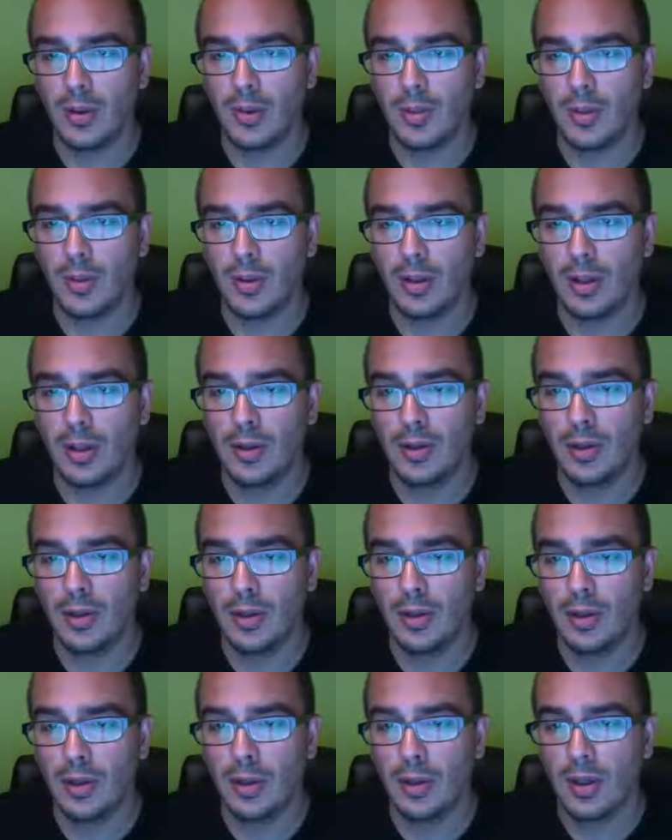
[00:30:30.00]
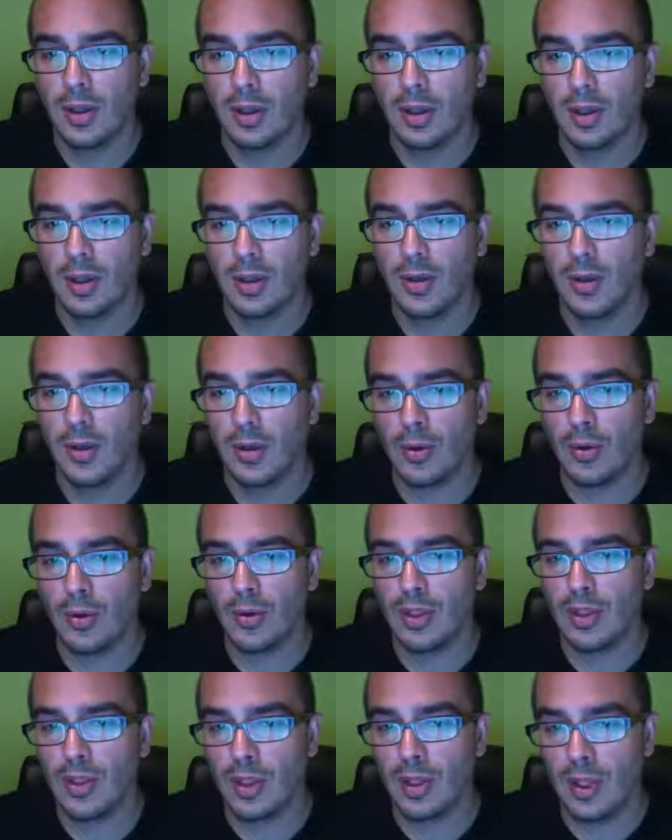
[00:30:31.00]
point, not
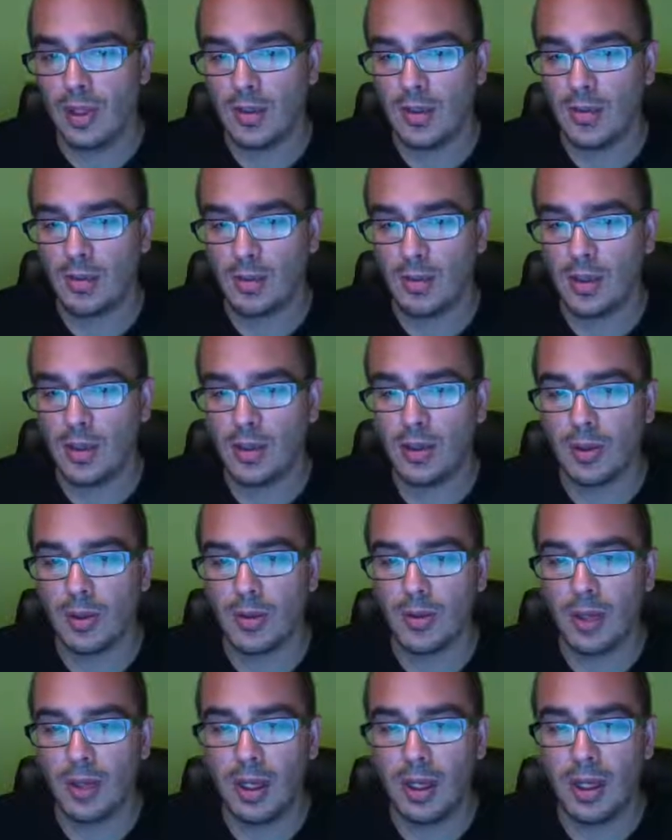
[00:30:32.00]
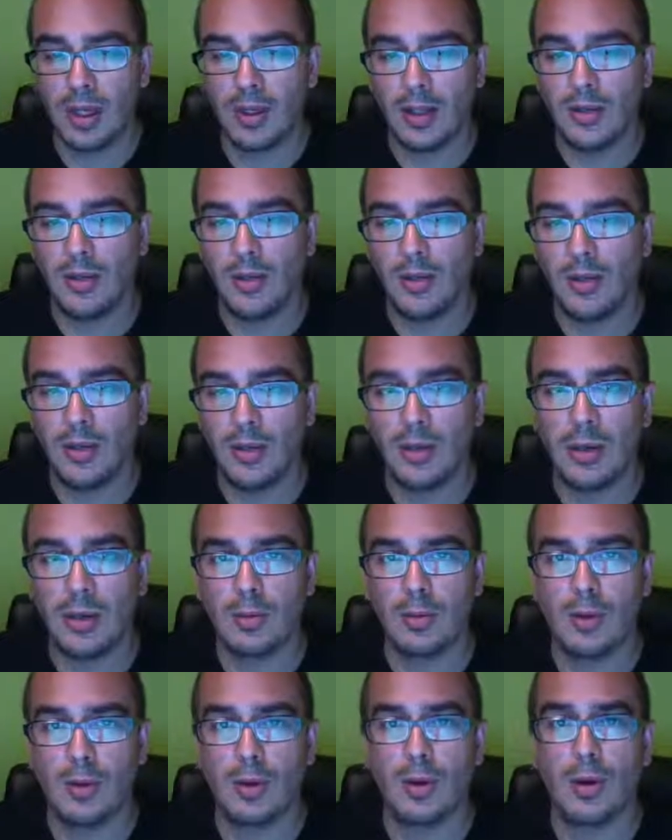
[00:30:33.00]
only can you run your own ads, you can
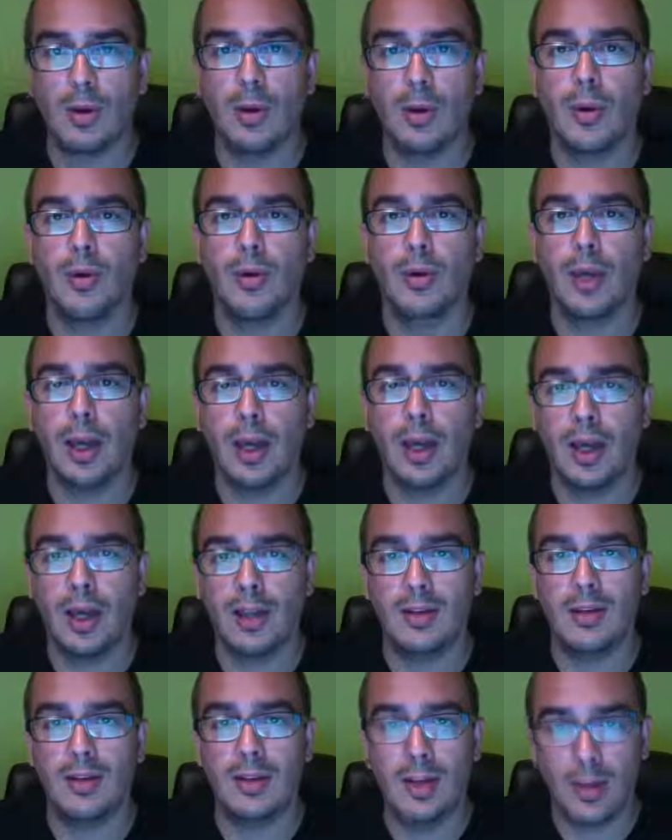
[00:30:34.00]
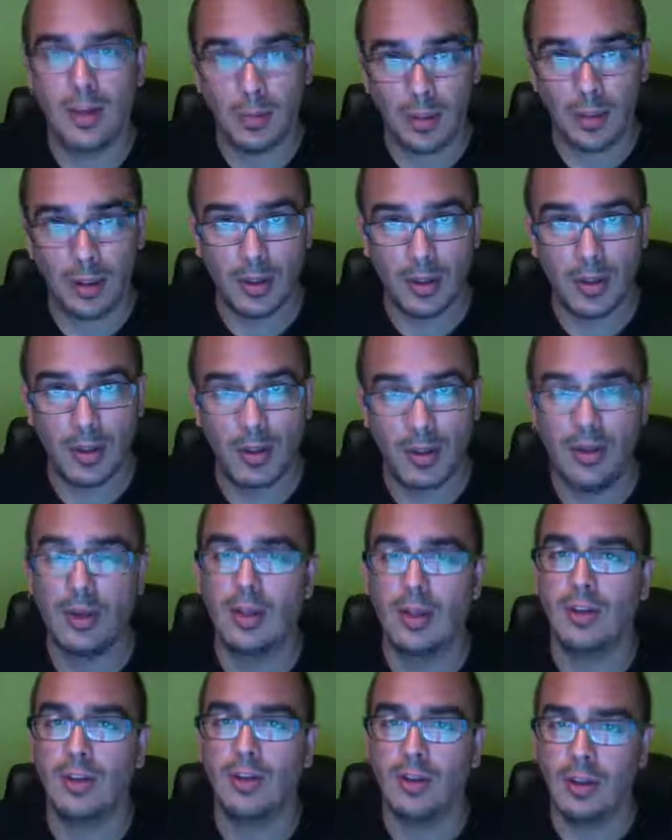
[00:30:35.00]
run your own ad network, and you
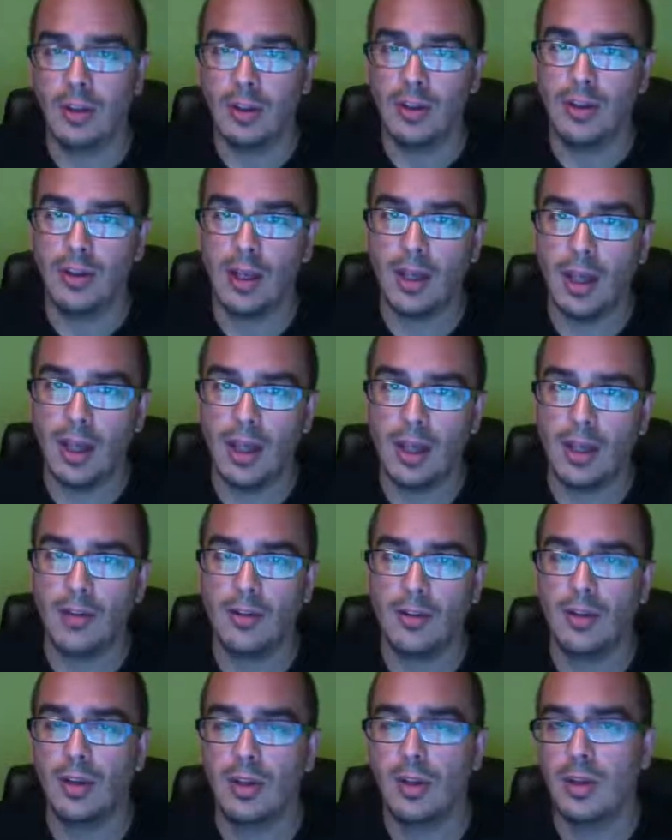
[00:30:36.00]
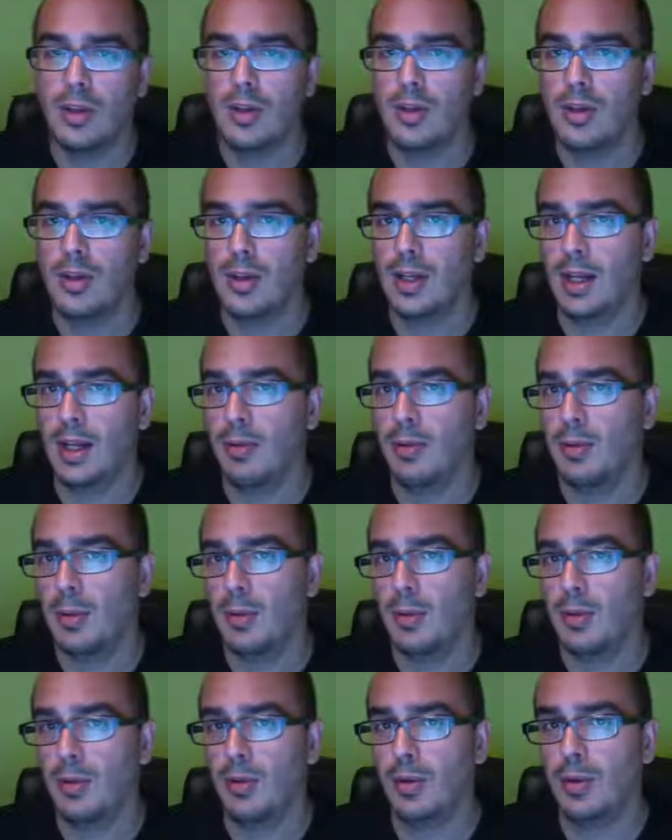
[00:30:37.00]
can sell the ads. You can have
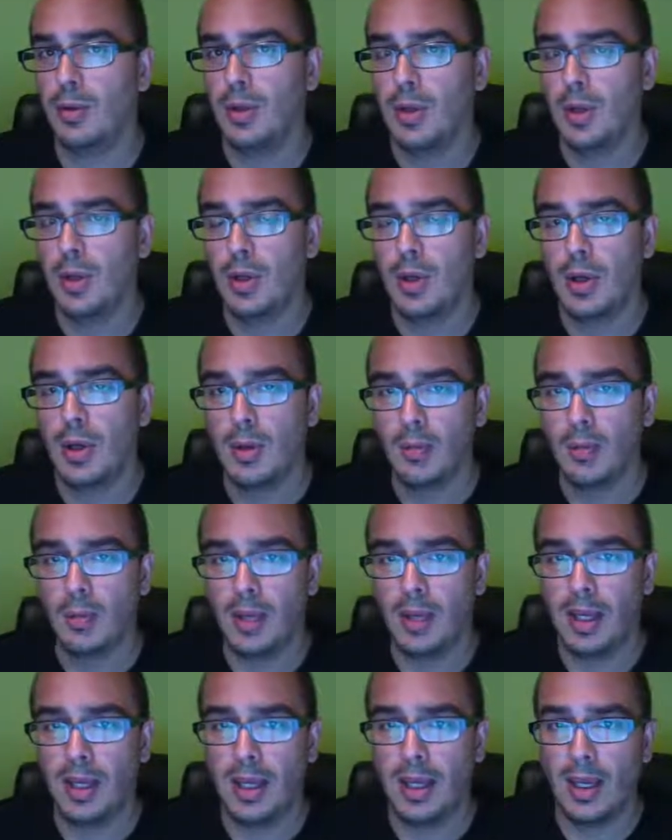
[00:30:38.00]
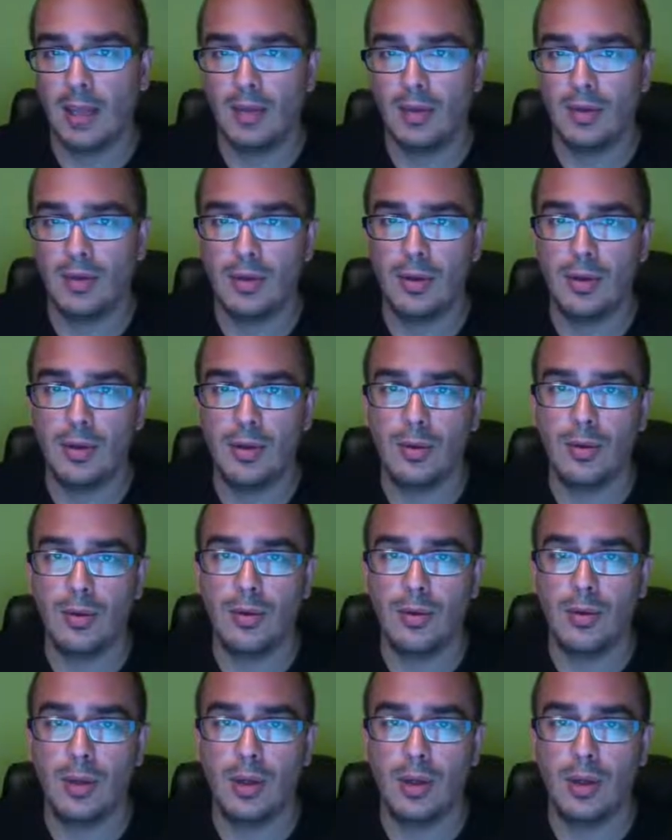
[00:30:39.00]
people buy ads for you,